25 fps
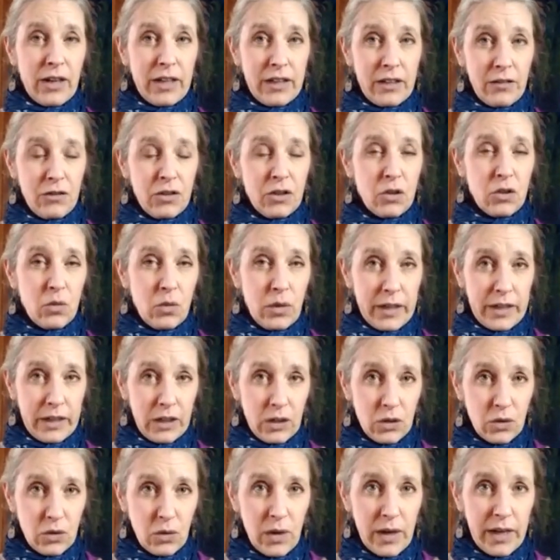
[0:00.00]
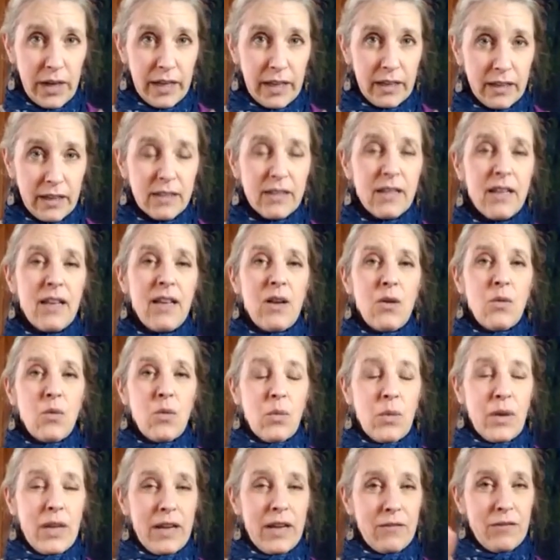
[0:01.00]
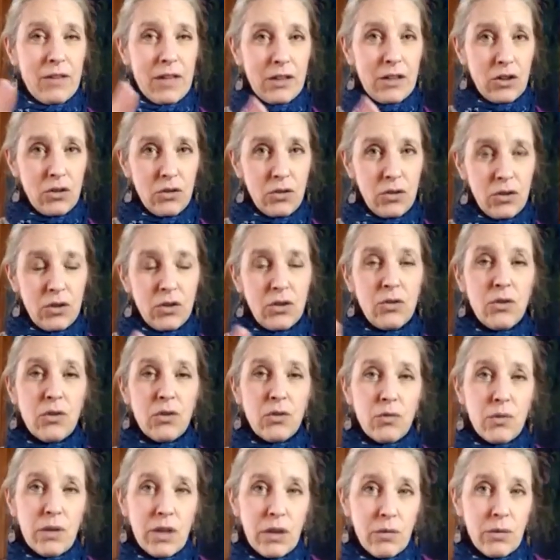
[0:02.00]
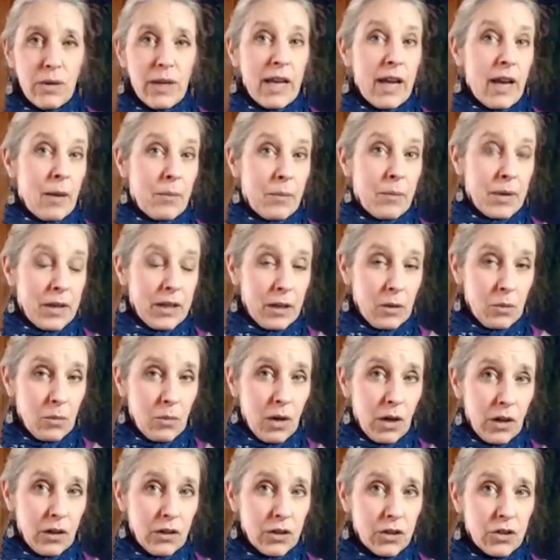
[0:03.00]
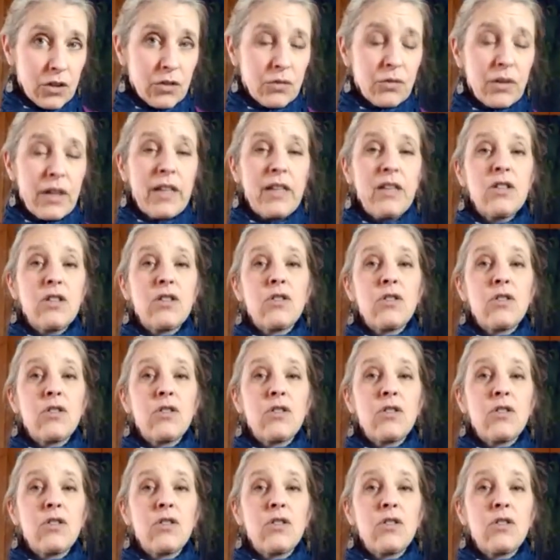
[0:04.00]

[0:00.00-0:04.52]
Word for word: right, of the 2020s, when we have that 2233 happening in March, right?